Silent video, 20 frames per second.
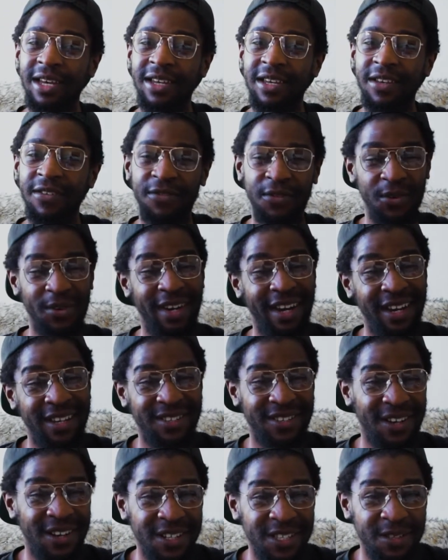If you guys
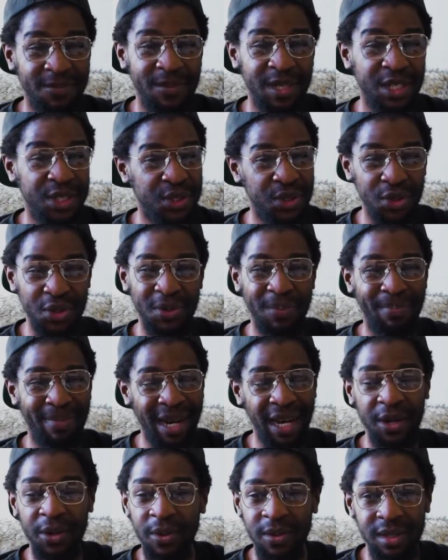ask me, should you
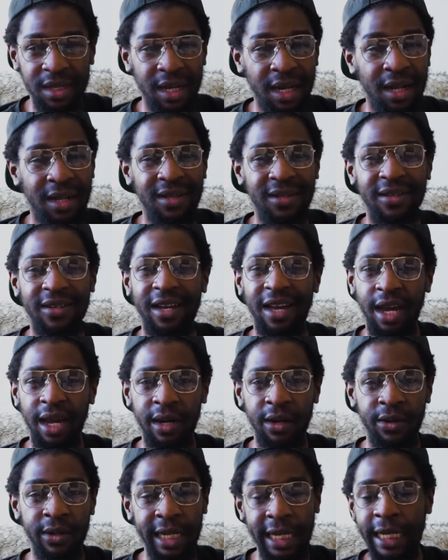buy or sell, I
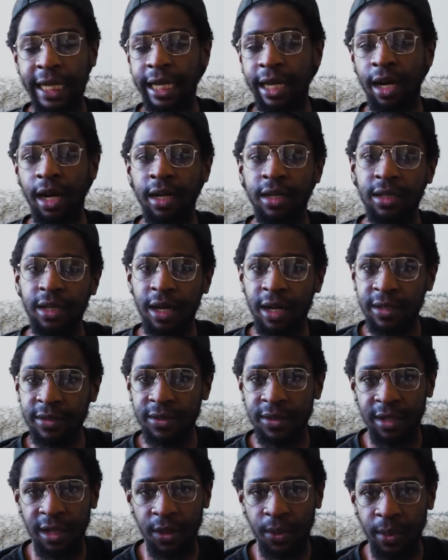really can't
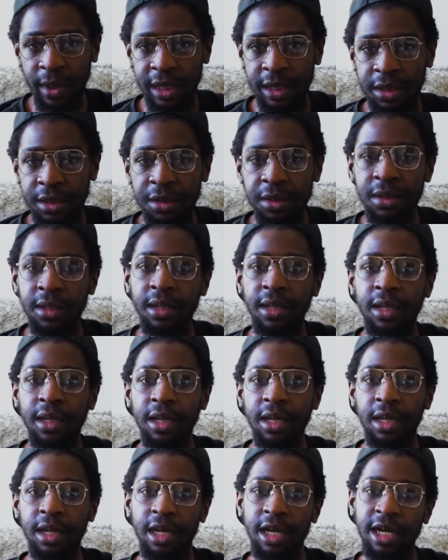answer that question.
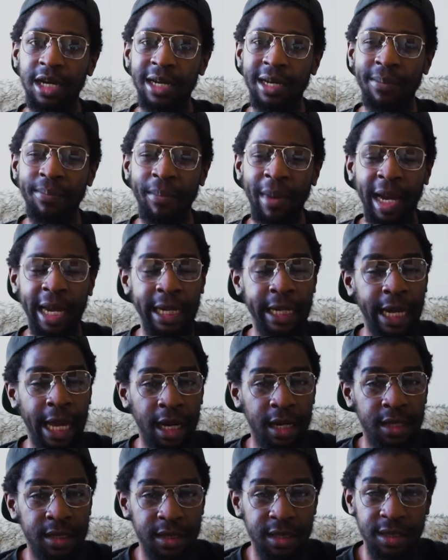My
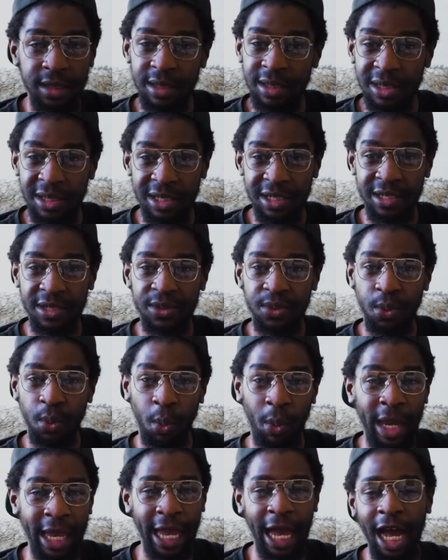analysis is just
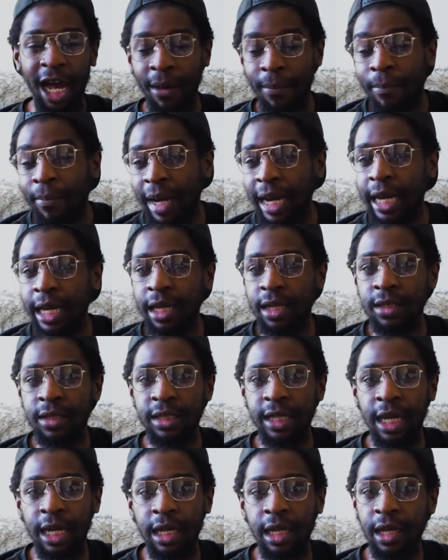where I'm buying and
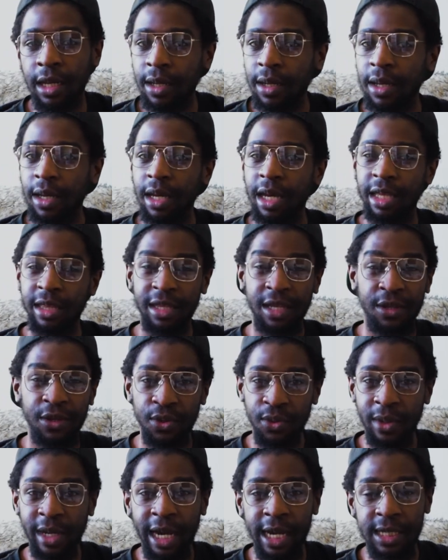selling, and then
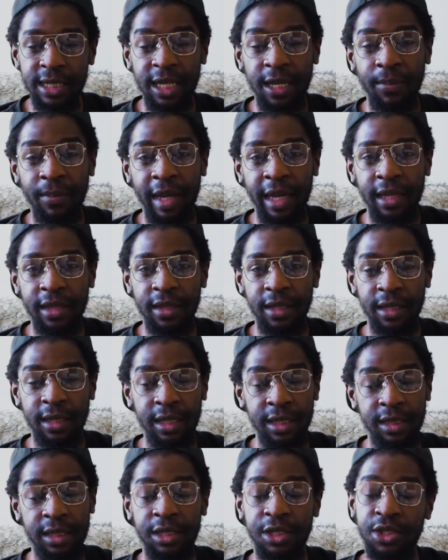you guys can make the
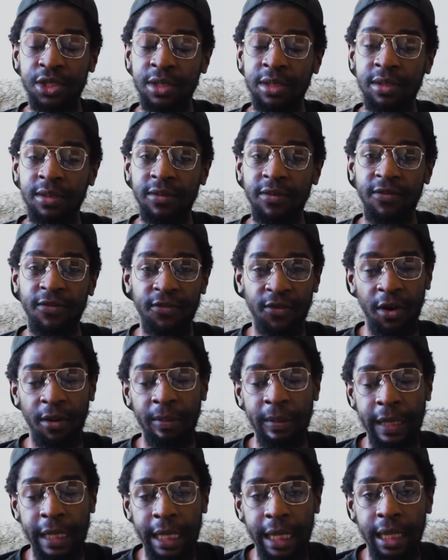decision
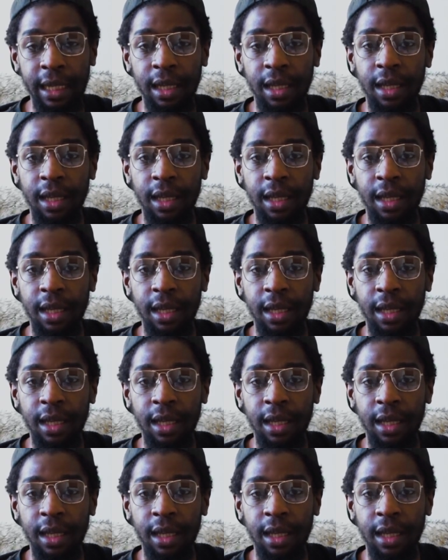from there.